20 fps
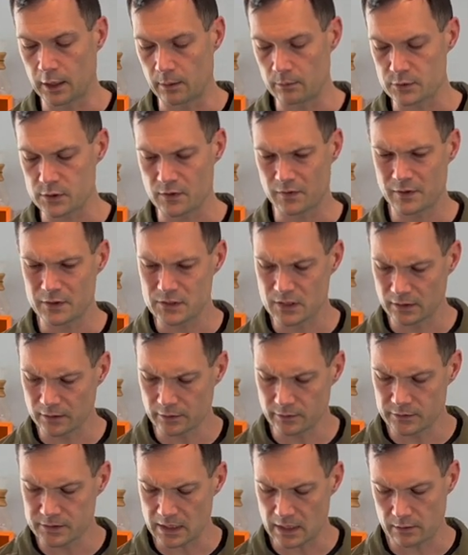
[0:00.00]
So there's a
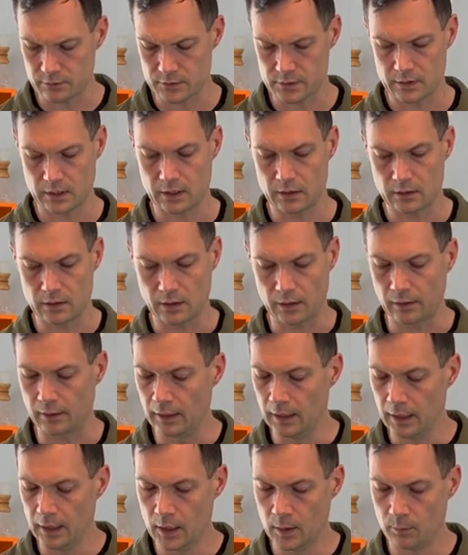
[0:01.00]
little downside there.
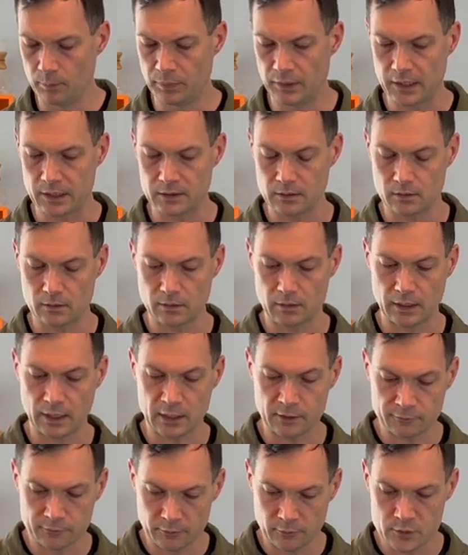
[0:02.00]
But
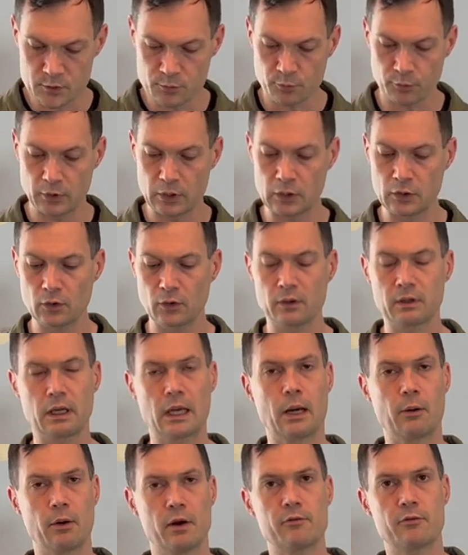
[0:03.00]
airflow is pretty good.
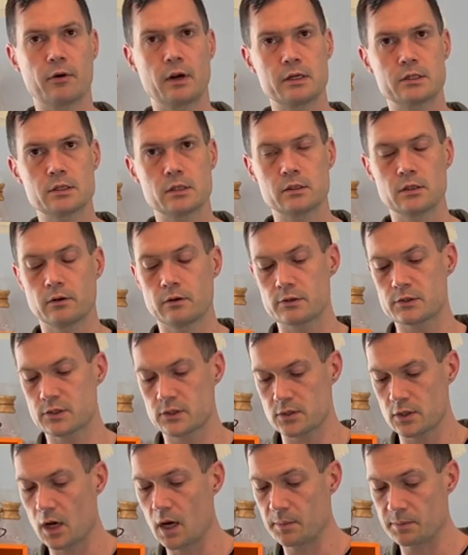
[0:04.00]
However, I did notice
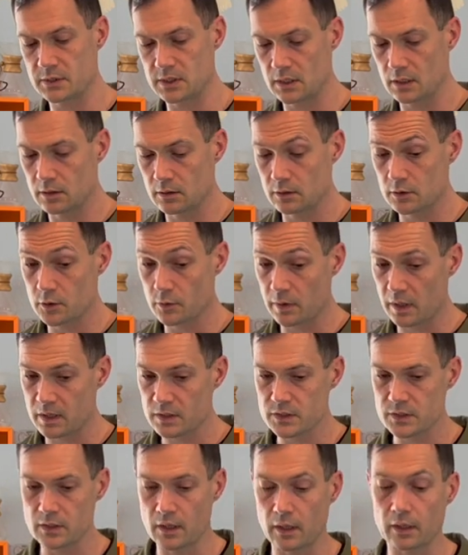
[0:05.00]
stopped in direct
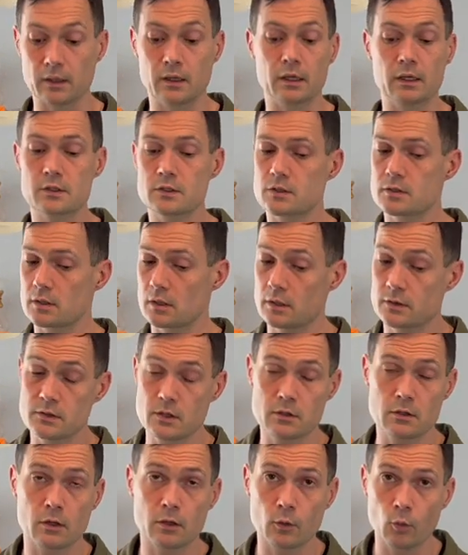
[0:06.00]
sun. It is a
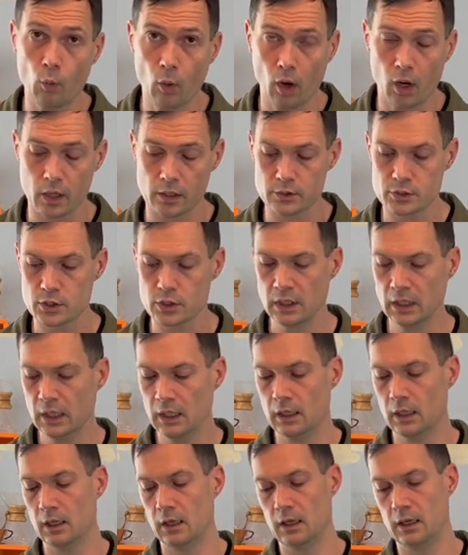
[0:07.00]
dark wash,
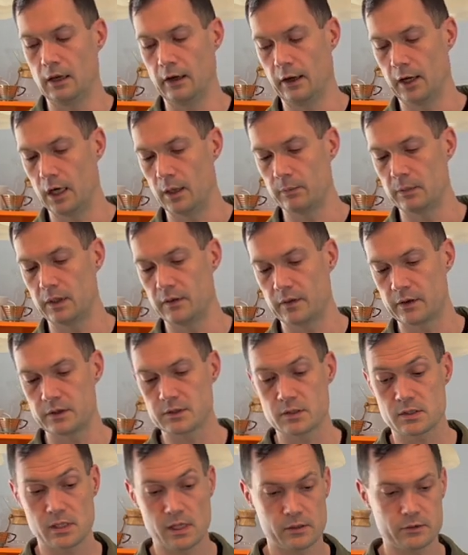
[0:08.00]
and that is
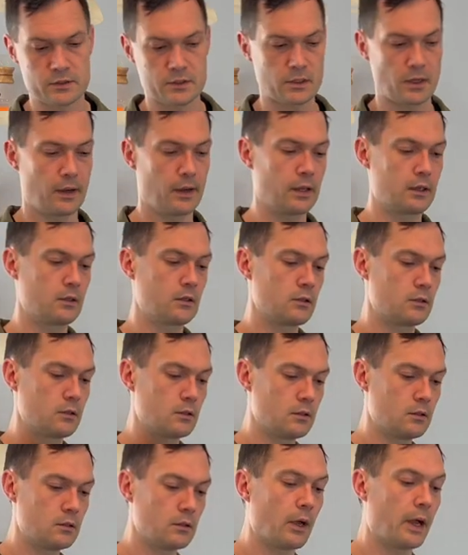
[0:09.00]
a downside.
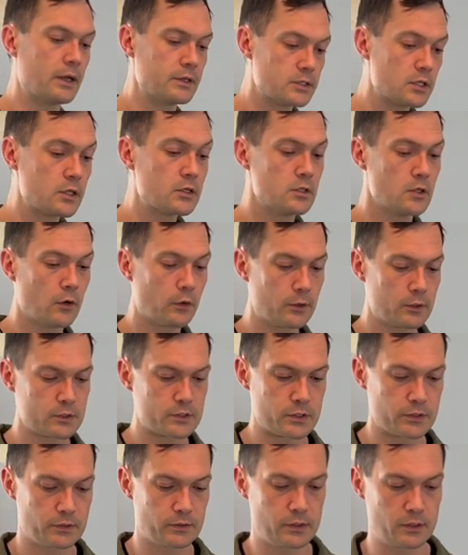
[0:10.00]
I did
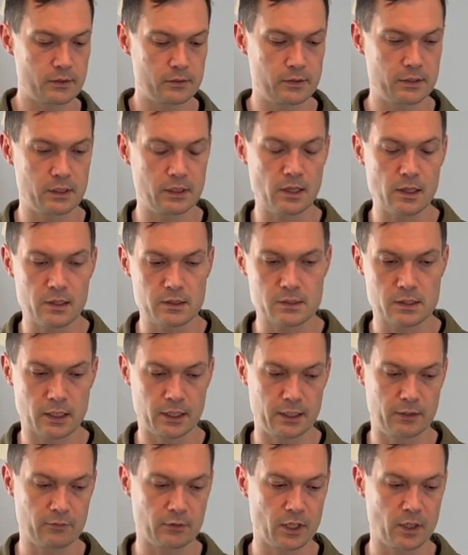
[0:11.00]
notice the heat
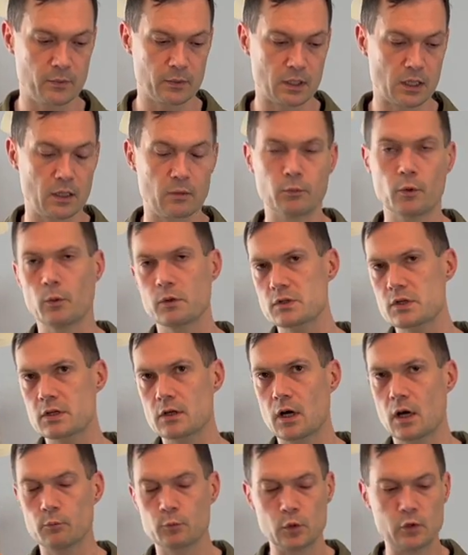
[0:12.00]
kind of come again. But once it
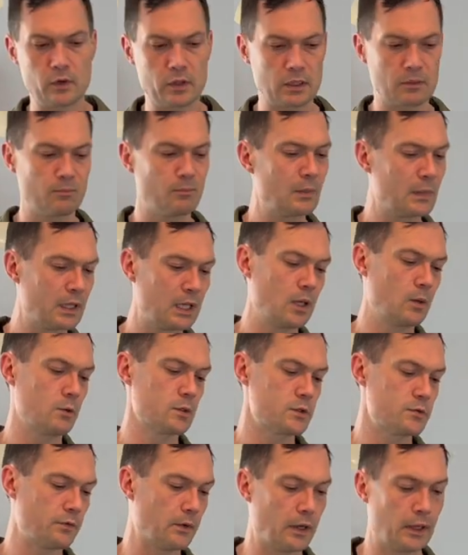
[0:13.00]
got moving, it
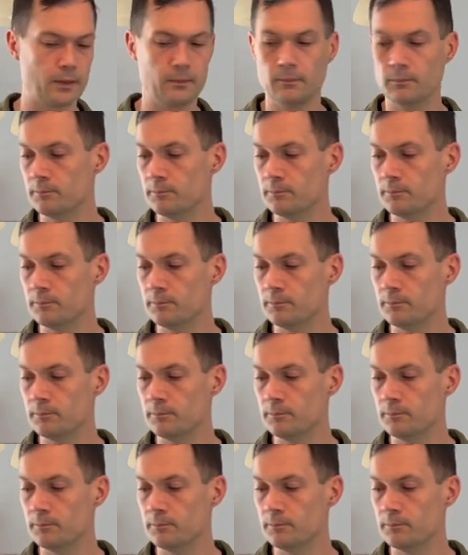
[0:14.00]
was fine.